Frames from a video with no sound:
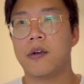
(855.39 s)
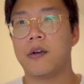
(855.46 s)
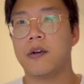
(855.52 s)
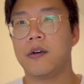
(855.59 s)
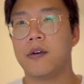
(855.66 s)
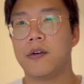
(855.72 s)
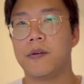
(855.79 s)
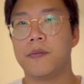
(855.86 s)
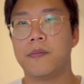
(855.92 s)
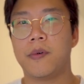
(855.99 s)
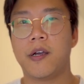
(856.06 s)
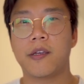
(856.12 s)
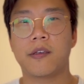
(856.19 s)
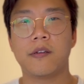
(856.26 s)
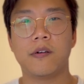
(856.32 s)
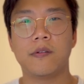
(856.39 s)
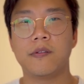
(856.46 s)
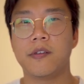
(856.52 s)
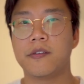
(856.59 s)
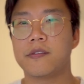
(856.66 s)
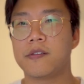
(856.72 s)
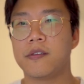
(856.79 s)
I can
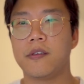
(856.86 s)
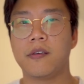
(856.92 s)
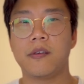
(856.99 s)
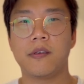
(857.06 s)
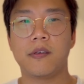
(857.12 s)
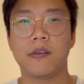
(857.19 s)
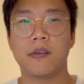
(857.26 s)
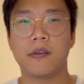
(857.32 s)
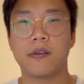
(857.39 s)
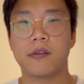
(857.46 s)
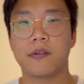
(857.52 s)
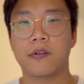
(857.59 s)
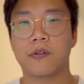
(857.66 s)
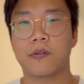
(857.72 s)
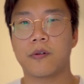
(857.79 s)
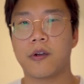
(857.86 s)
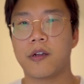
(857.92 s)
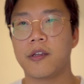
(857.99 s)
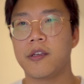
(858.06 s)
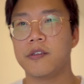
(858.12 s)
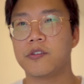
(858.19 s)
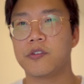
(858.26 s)
only see
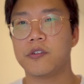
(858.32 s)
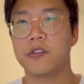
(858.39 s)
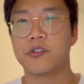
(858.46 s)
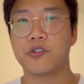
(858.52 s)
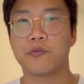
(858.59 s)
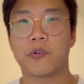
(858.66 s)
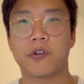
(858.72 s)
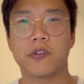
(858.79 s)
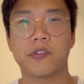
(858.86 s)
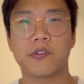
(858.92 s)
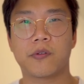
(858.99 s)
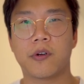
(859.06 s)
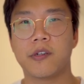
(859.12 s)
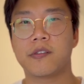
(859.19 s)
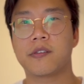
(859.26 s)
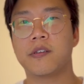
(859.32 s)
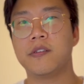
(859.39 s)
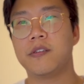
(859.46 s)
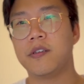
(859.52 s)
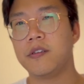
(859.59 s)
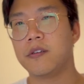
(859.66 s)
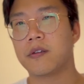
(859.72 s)
karate and traditional martial arts
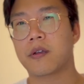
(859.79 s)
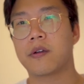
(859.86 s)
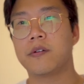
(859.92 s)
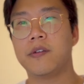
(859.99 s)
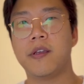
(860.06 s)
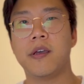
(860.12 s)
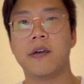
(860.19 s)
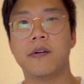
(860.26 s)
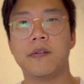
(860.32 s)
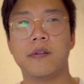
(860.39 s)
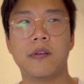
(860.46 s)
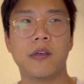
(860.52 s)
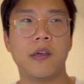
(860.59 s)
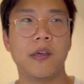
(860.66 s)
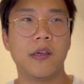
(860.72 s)
continue to go down.